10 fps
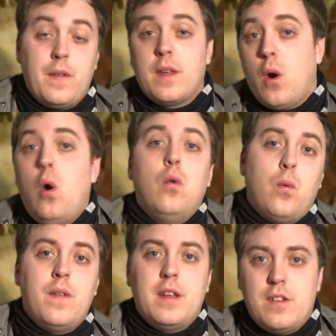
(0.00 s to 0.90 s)
And the old
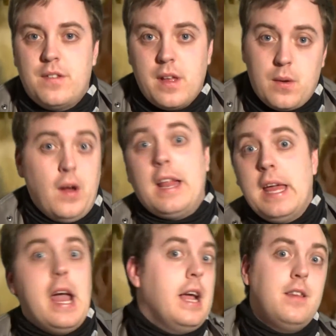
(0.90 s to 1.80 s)
one, they just said, oh,
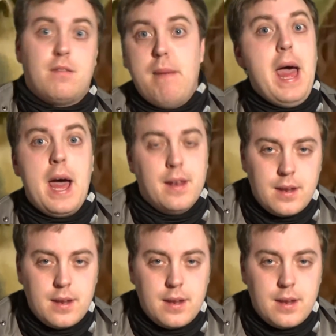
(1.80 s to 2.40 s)
he hates man.